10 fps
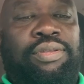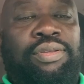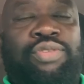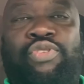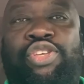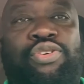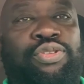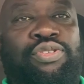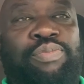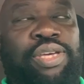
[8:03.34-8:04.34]
just reach
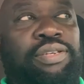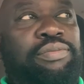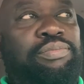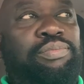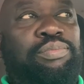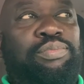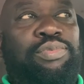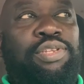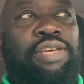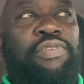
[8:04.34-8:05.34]
out to me,
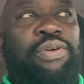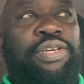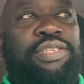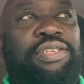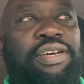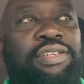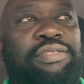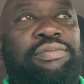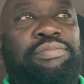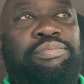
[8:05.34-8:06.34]
leave your
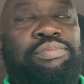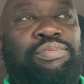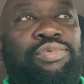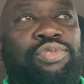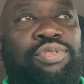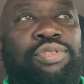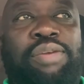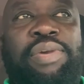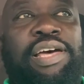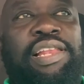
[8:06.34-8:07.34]
question,
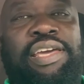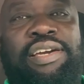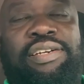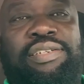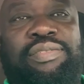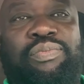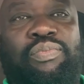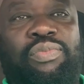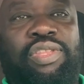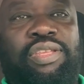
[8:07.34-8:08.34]
give me a link,
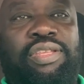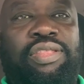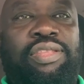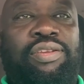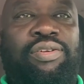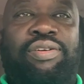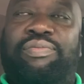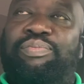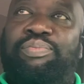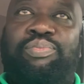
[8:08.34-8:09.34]

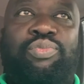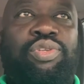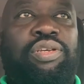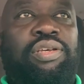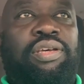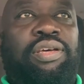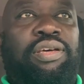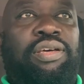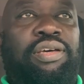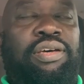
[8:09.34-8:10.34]

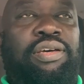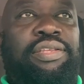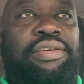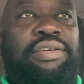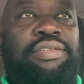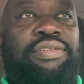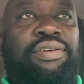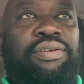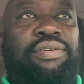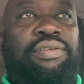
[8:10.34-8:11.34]
and things.
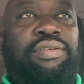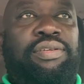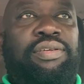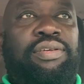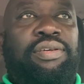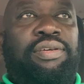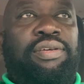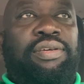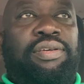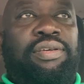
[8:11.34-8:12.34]
So
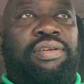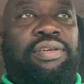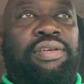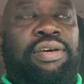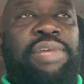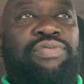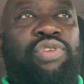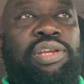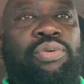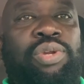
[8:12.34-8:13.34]
I'm not
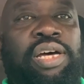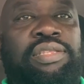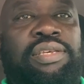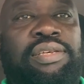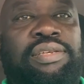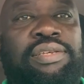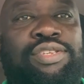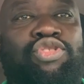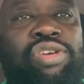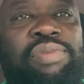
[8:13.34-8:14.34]
really good at
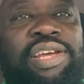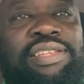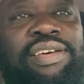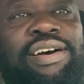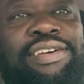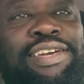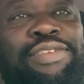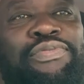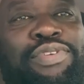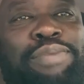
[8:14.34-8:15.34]
streaming and
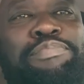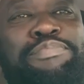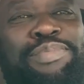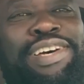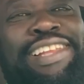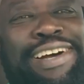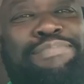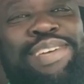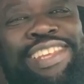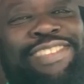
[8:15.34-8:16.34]
talking for a
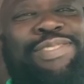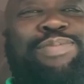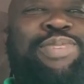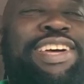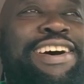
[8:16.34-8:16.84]
long minute with